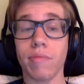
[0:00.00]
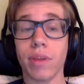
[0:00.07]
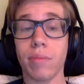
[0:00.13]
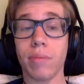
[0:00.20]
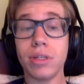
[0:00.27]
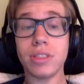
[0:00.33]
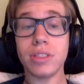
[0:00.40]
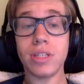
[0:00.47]

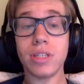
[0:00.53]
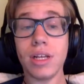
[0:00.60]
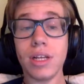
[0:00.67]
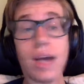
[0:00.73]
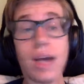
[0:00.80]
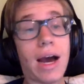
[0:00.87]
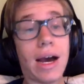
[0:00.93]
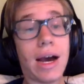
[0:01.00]

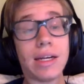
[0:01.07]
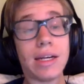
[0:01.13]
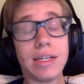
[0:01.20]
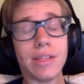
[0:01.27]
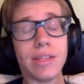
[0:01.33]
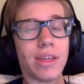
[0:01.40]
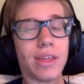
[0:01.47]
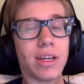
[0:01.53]
Personally,
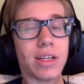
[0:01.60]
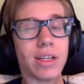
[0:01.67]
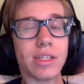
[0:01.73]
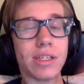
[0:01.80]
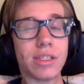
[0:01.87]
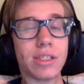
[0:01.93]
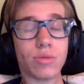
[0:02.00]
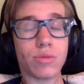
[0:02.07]
I think
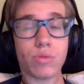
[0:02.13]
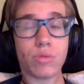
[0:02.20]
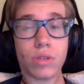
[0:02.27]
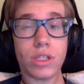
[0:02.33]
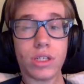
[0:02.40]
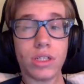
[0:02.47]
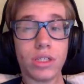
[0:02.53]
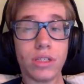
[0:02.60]
it's
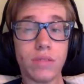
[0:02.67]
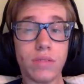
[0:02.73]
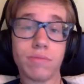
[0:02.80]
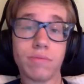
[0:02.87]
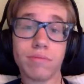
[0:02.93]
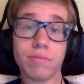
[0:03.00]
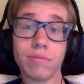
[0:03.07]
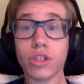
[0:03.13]
really
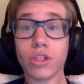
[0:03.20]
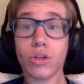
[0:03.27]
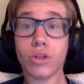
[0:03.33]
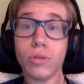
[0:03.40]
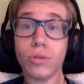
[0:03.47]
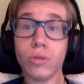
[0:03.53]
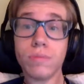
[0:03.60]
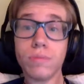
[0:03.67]

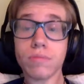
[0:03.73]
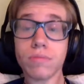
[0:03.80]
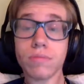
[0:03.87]
cool.